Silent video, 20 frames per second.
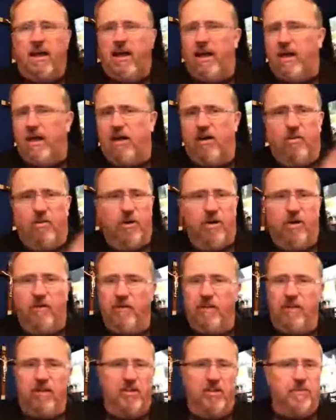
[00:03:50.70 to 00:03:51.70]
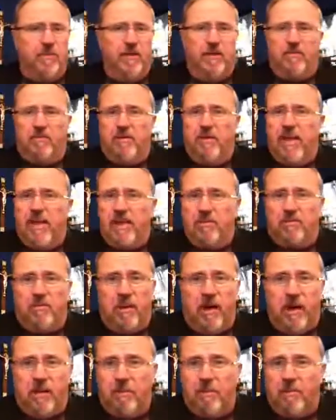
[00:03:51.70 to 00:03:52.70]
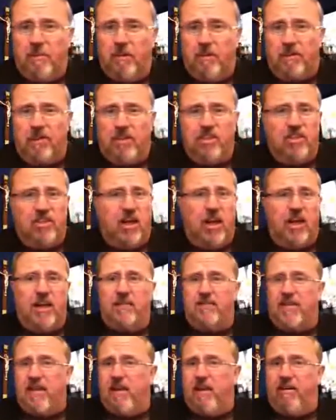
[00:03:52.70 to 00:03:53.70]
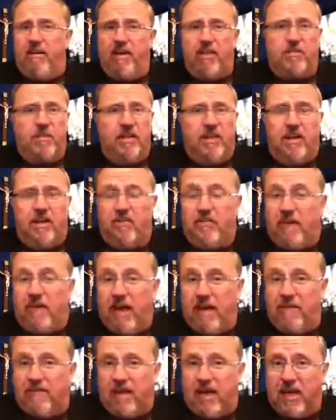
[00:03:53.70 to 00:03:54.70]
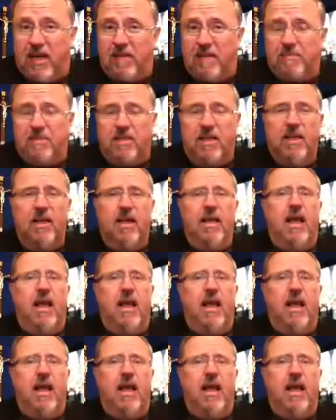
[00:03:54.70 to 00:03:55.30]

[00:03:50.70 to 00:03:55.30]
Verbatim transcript: uh, who went over there and spent three days with Muhammad Mursi. John F. kerry has been there five times.